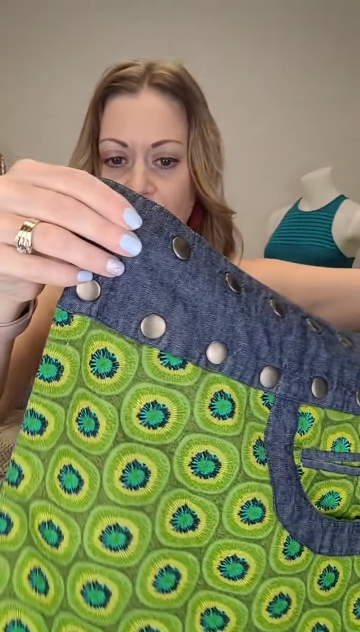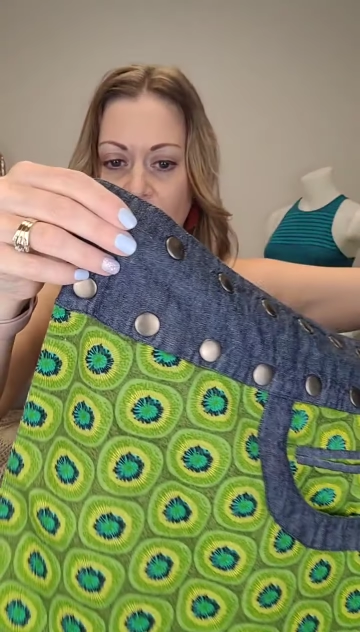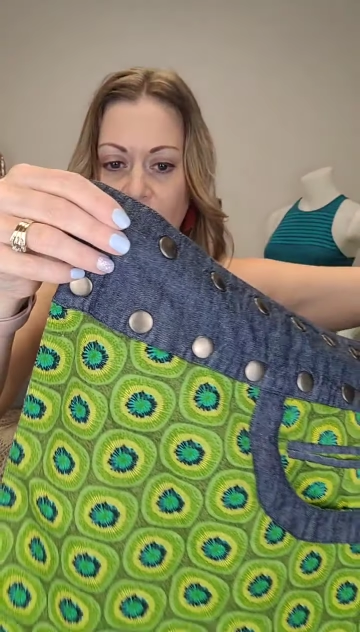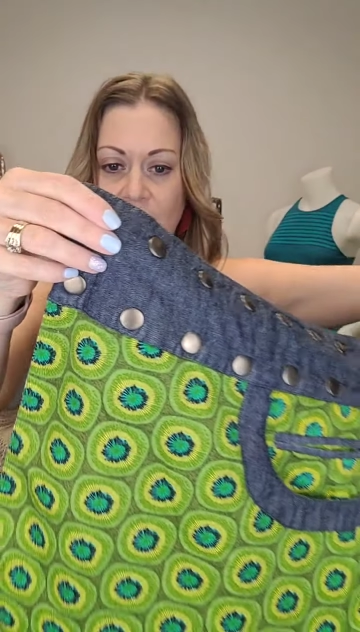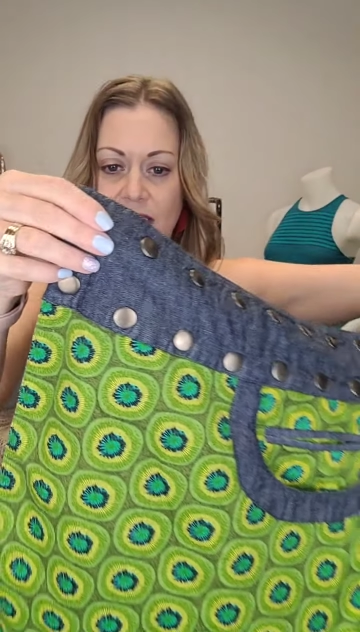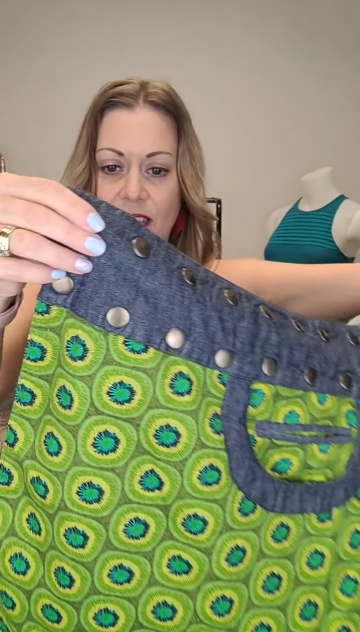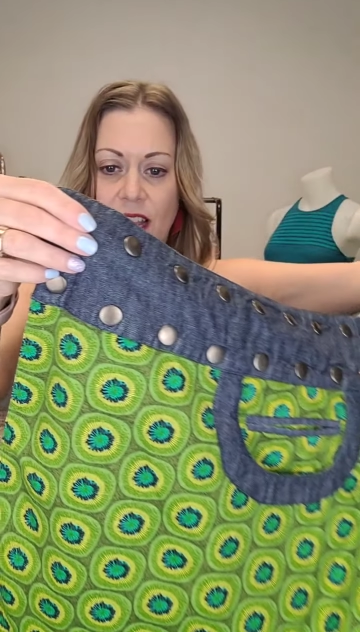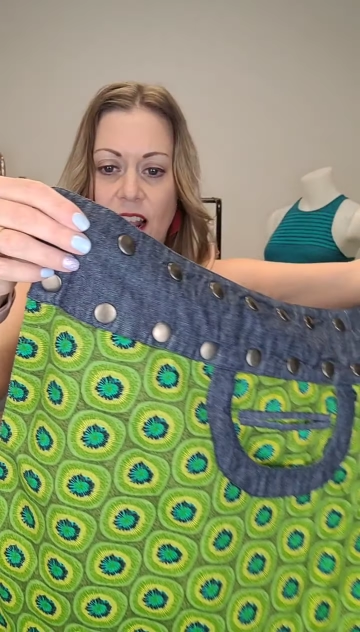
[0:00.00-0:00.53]
like
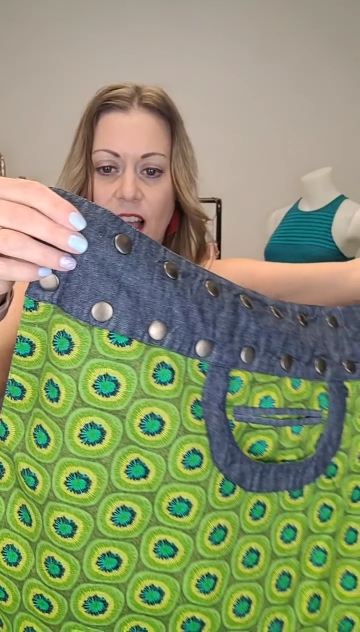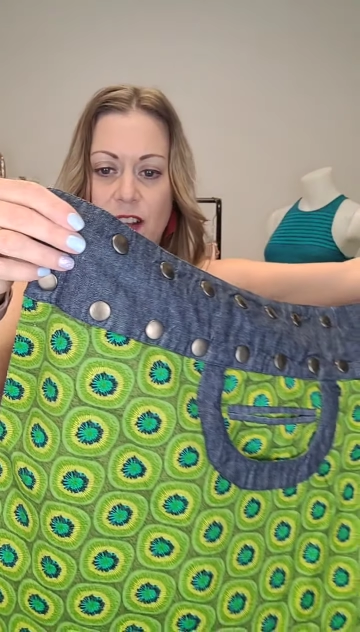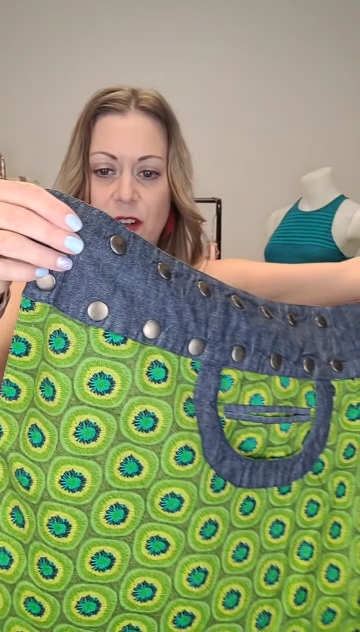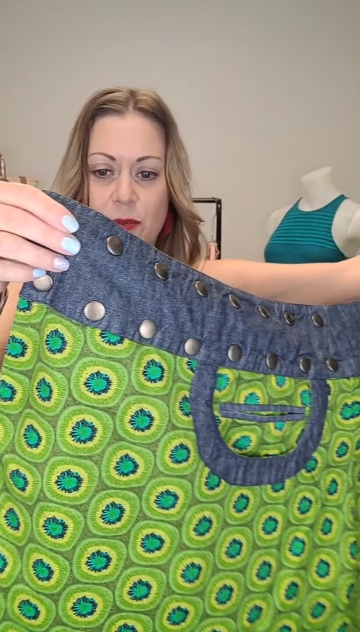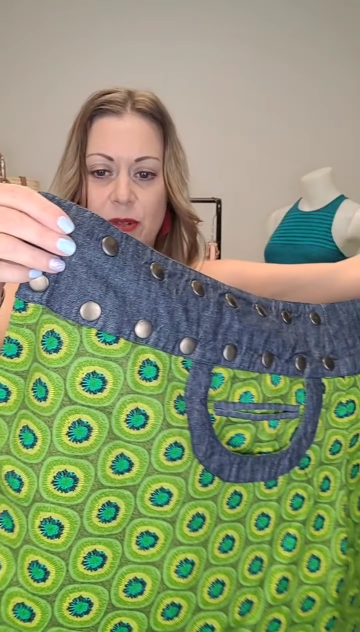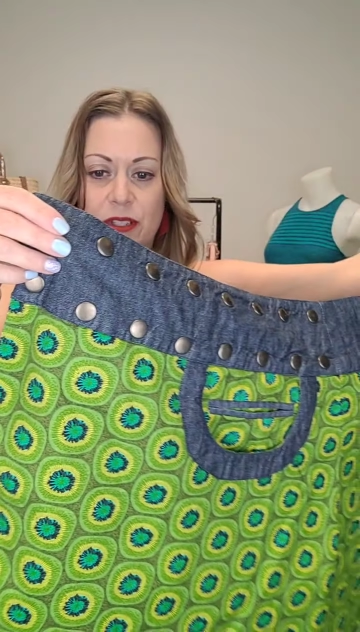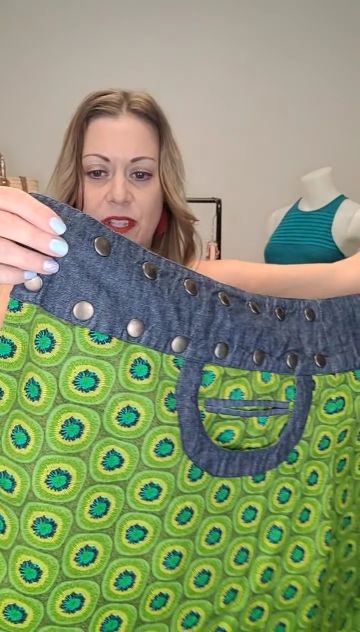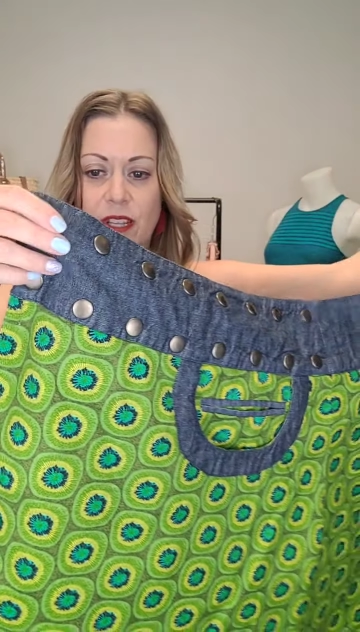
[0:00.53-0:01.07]
I said,
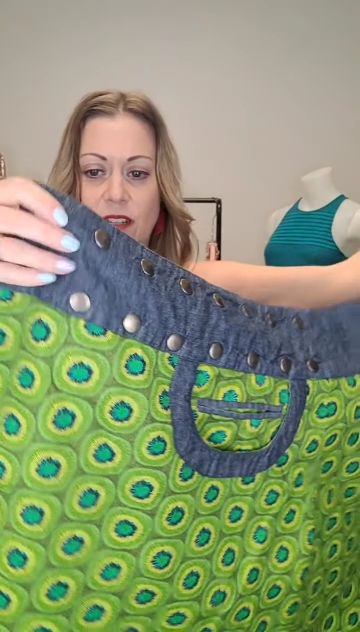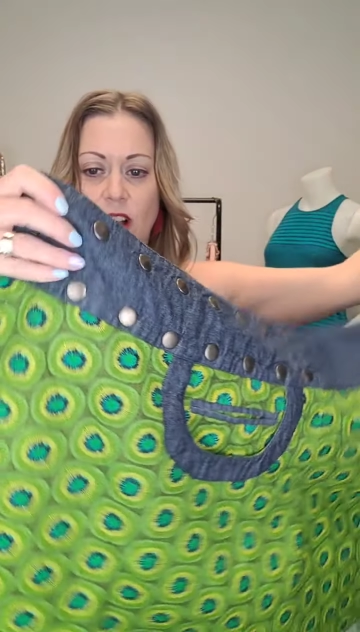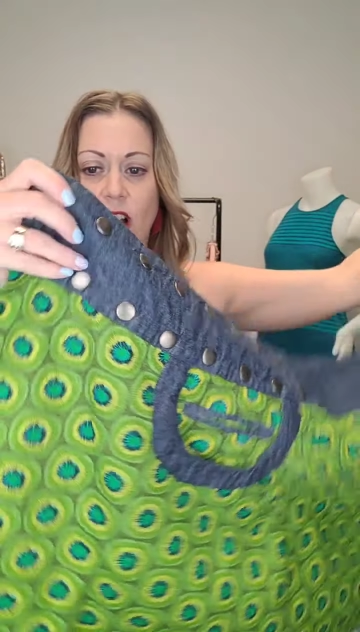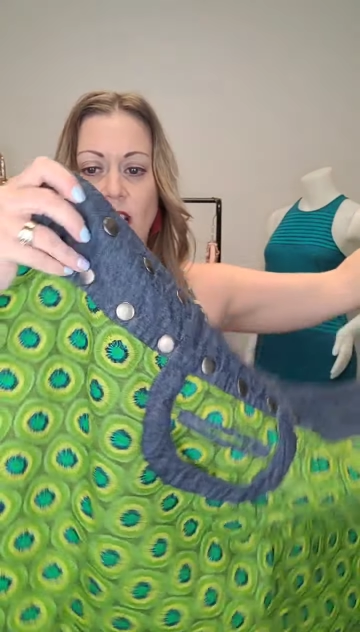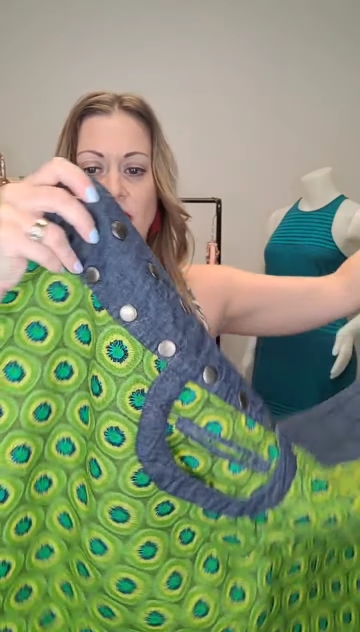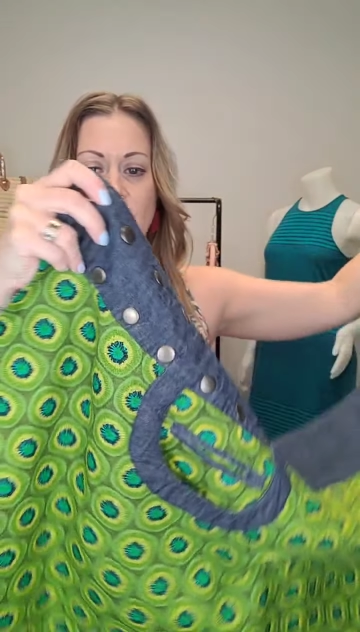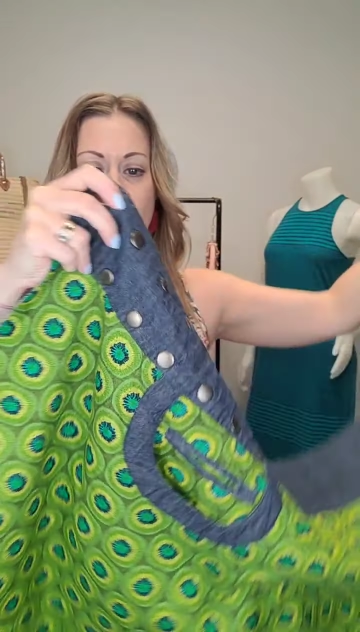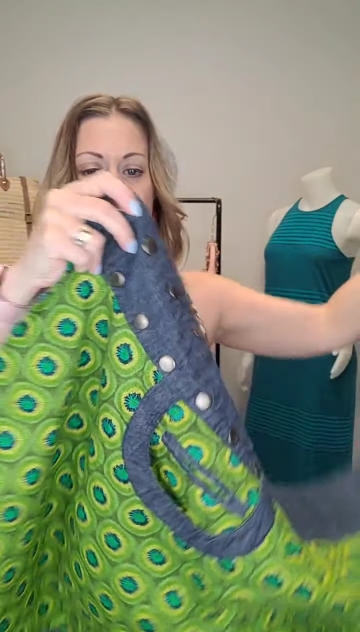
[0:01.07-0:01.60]
100% cotton